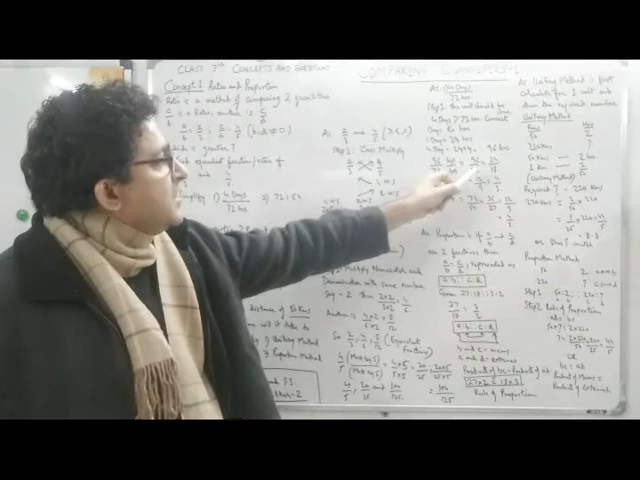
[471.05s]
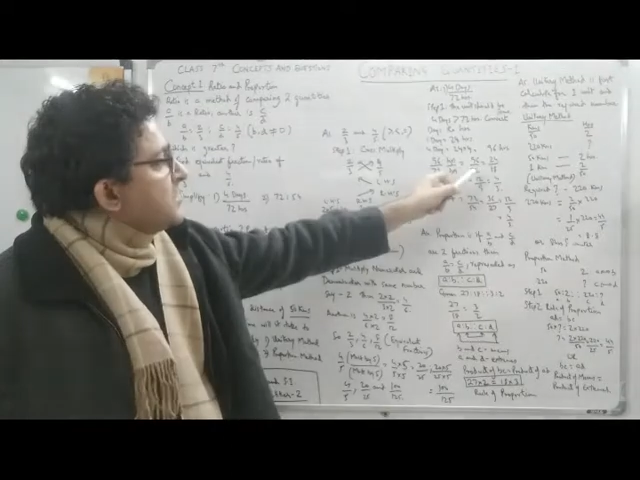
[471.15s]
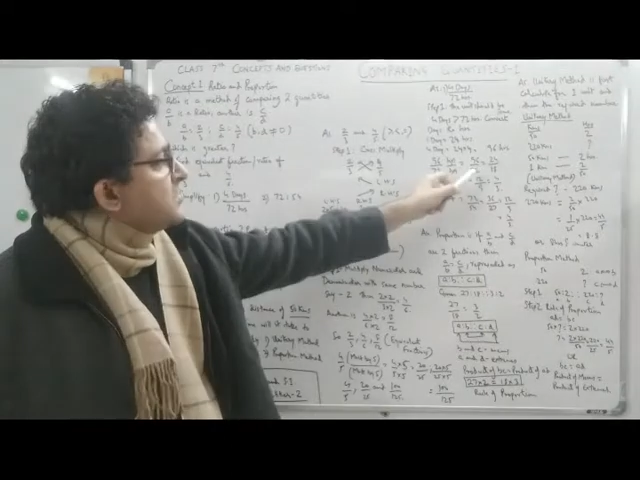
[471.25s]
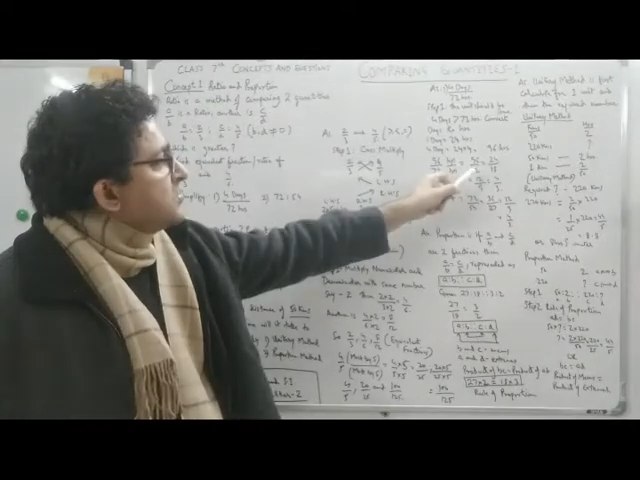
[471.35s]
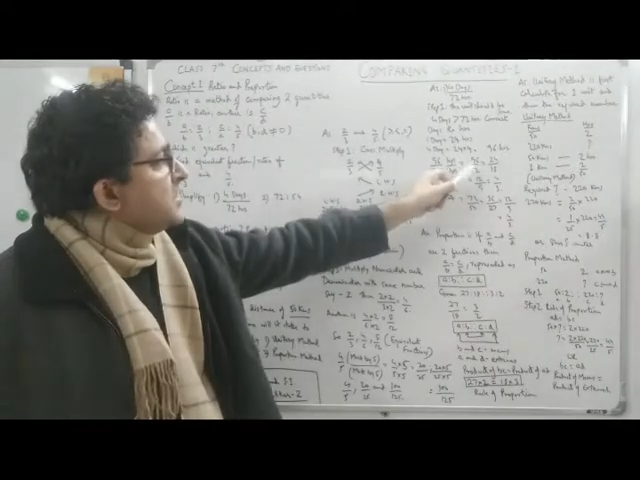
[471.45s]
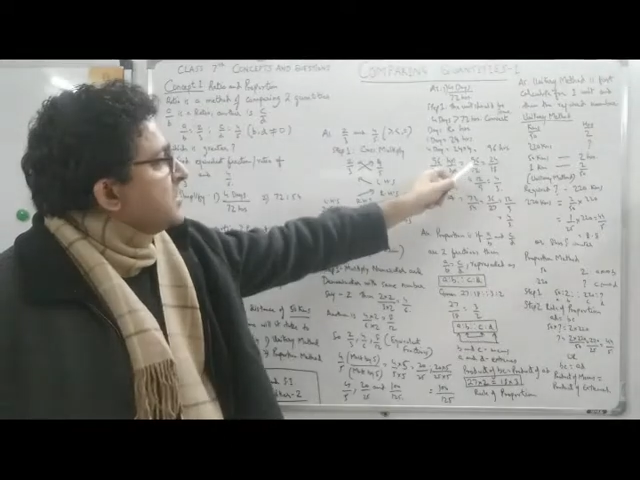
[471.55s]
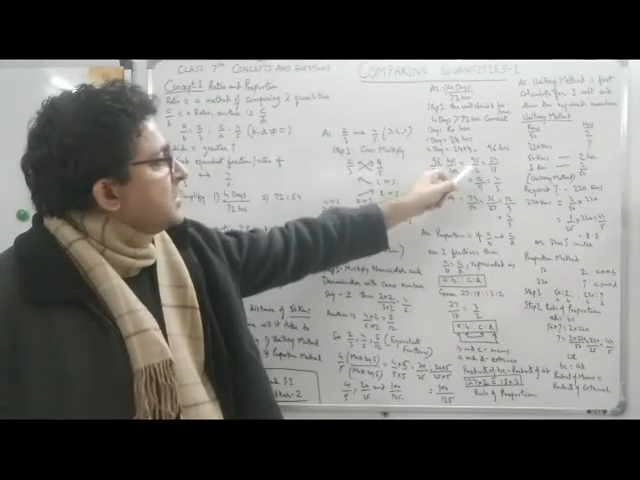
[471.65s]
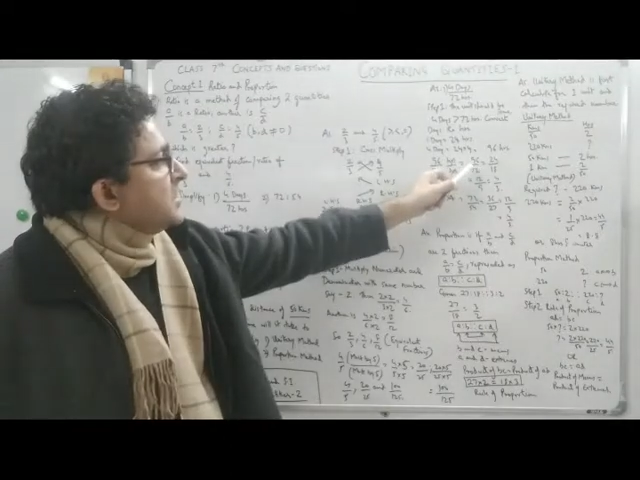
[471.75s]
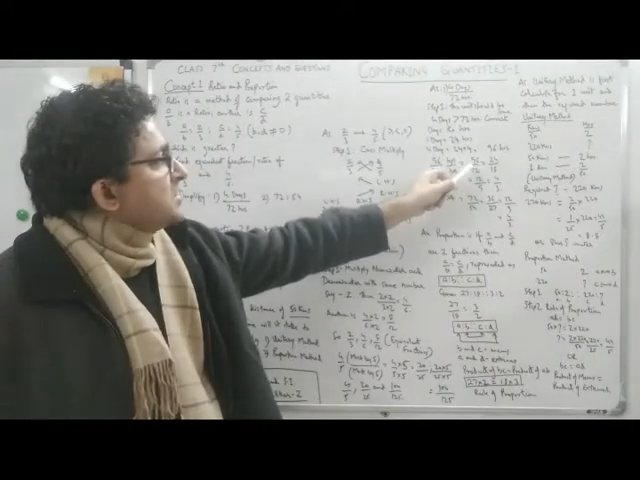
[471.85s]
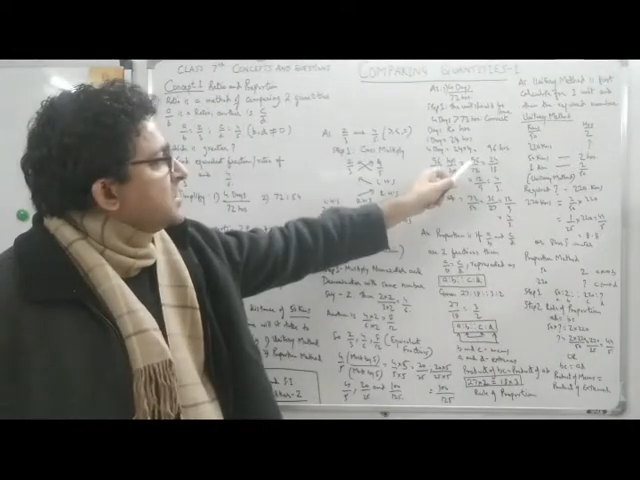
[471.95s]
So there
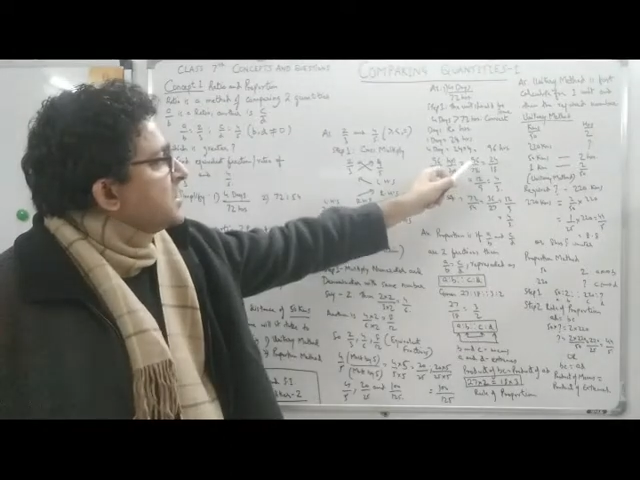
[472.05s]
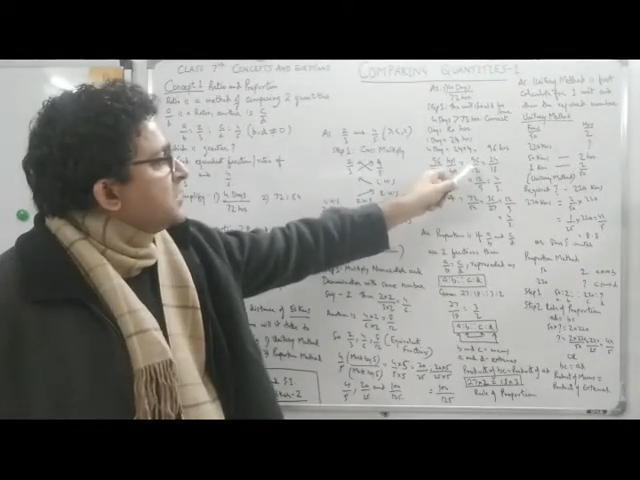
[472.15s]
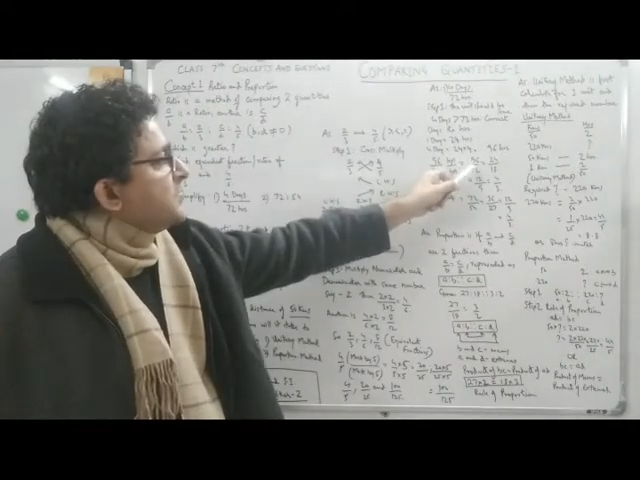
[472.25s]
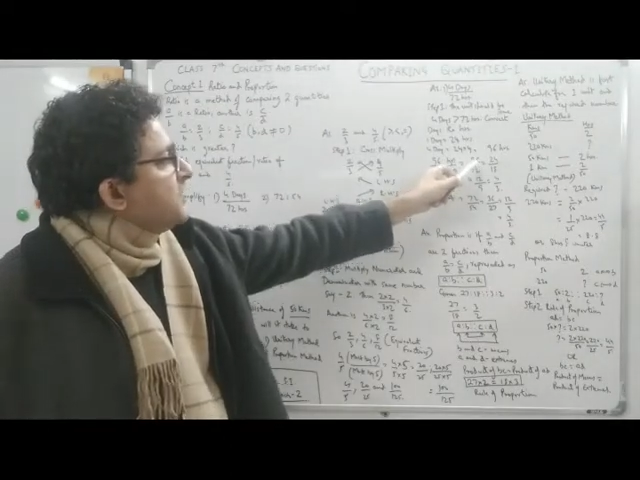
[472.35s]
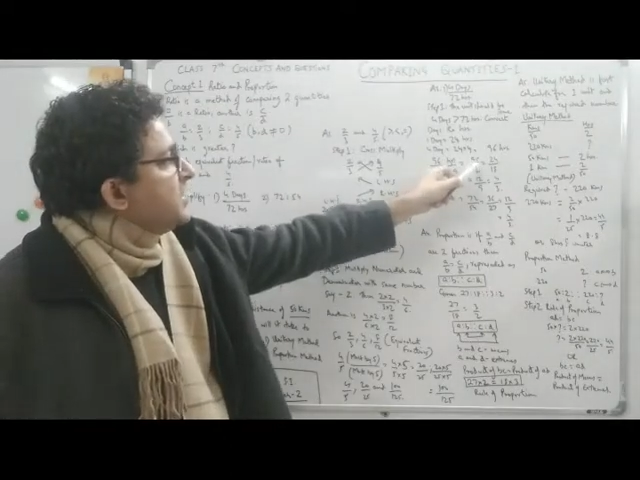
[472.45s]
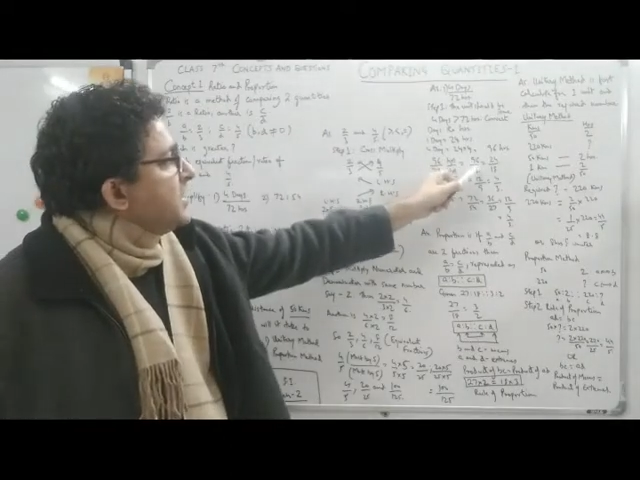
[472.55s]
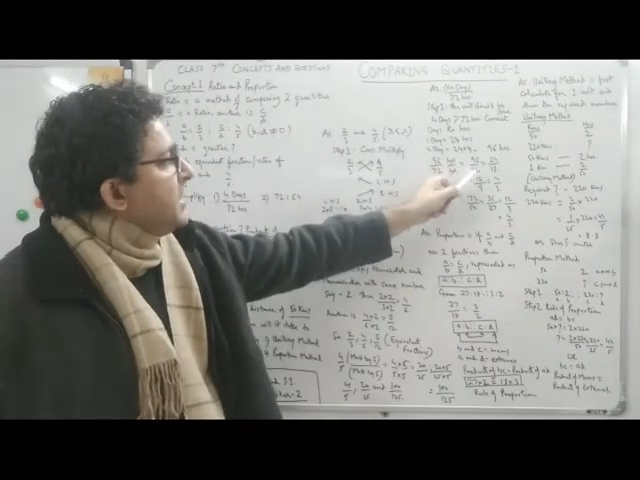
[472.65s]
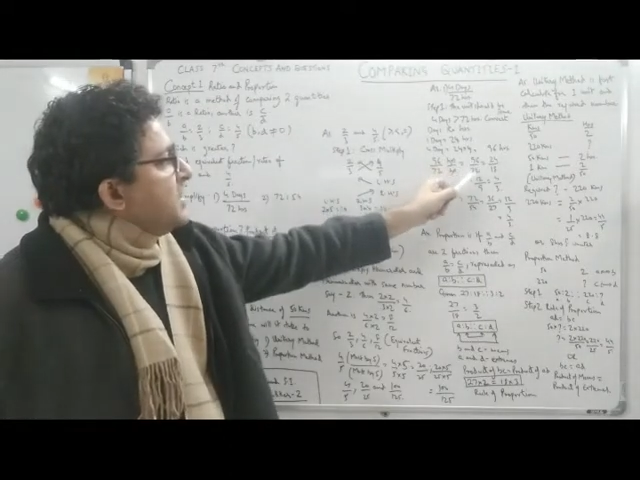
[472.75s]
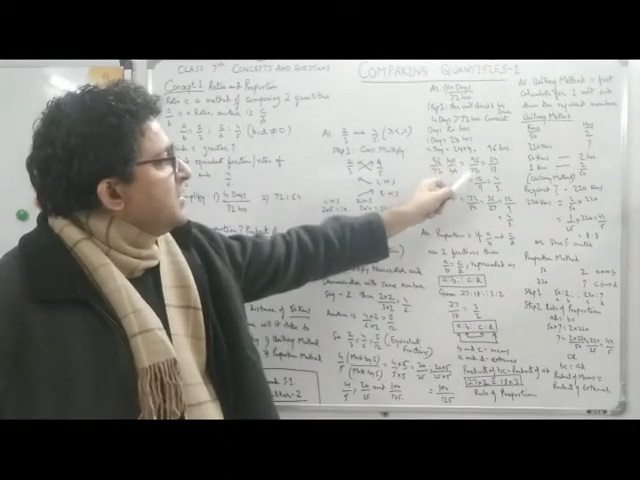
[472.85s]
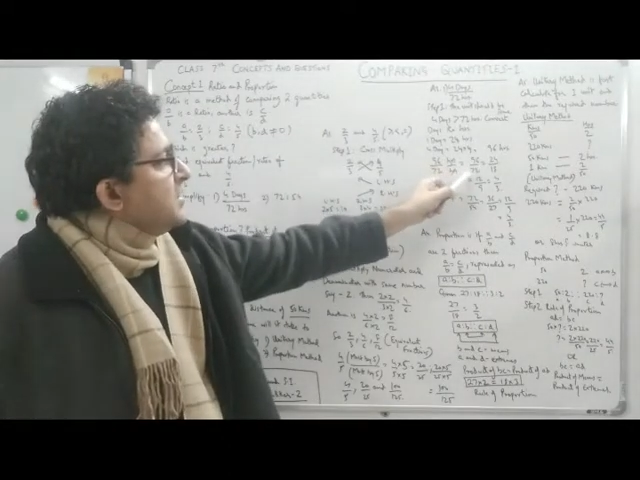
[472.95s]
is 15 and
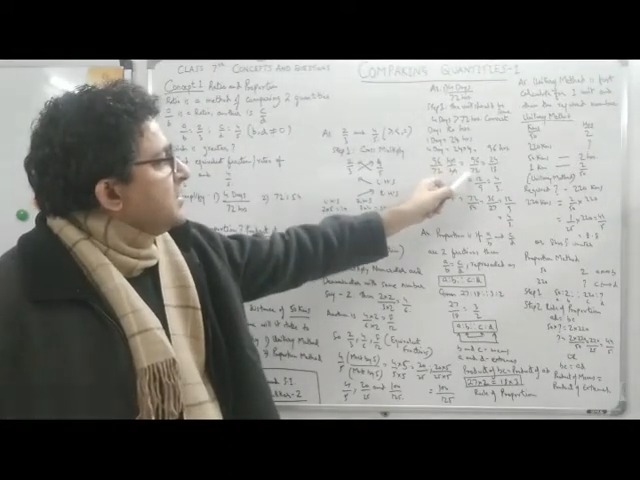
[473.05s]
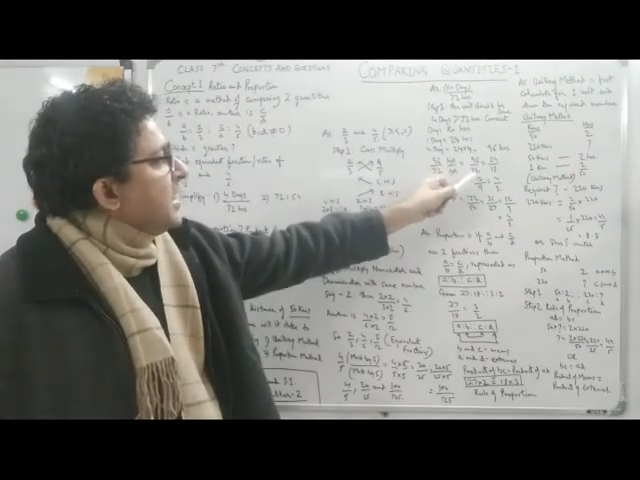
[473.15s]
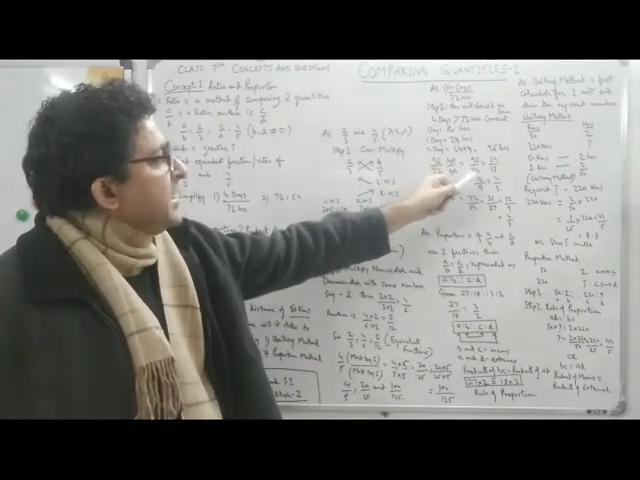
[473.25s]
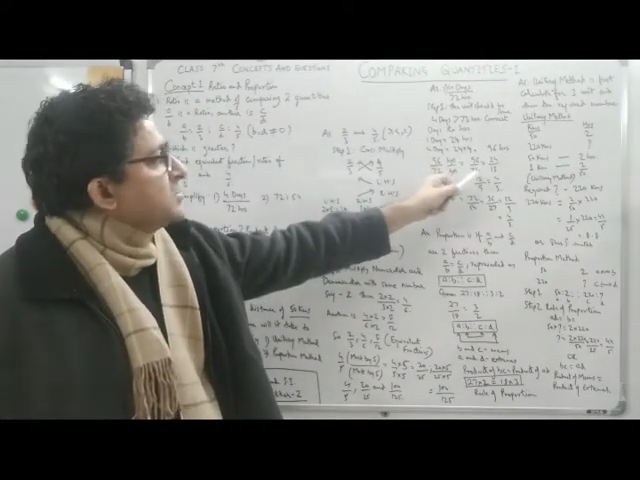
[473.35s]
9.